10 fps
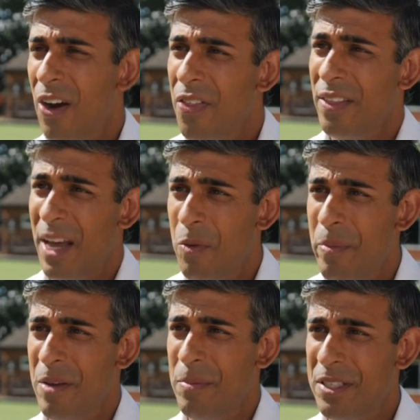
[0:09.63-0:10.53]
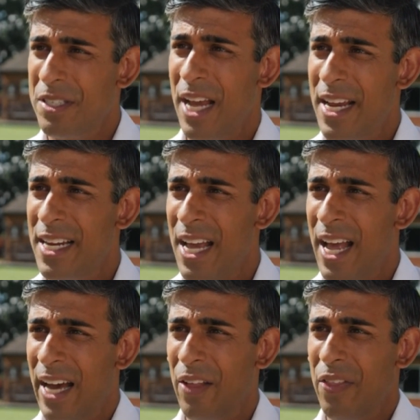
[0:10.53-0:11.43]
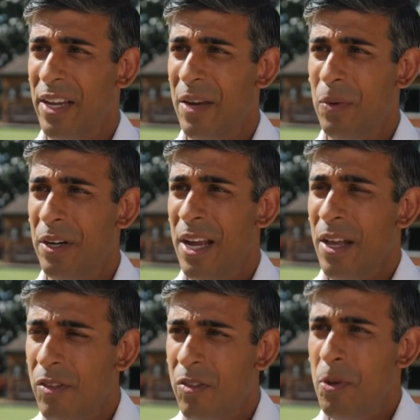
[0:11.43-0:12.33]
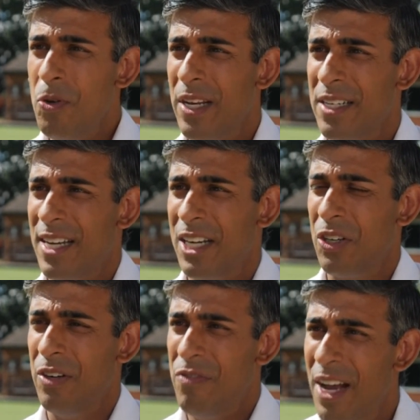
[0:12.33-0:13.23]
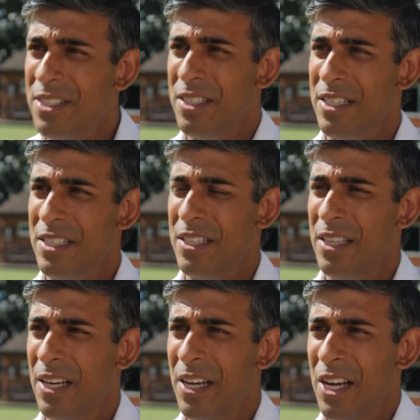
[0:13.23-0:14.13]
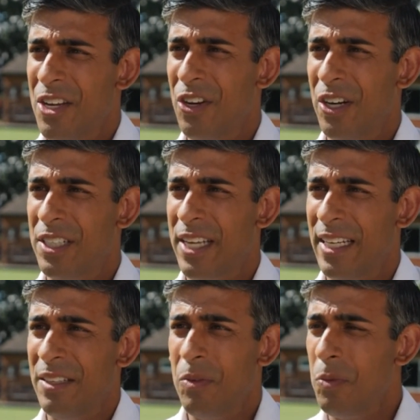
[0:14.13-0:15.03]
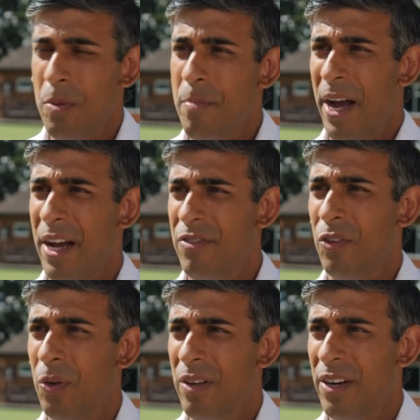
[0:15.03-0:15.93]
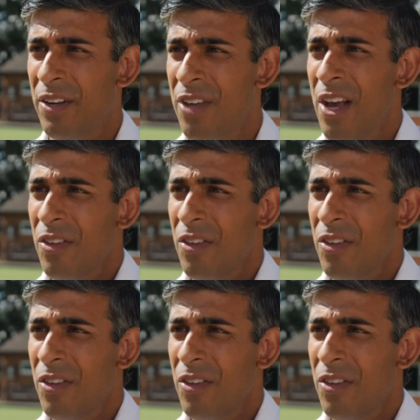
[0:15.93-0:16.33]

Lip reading: I think that would be a mistake, and I think it would spook international investors into the United Kingdom. It would be bad for all of us.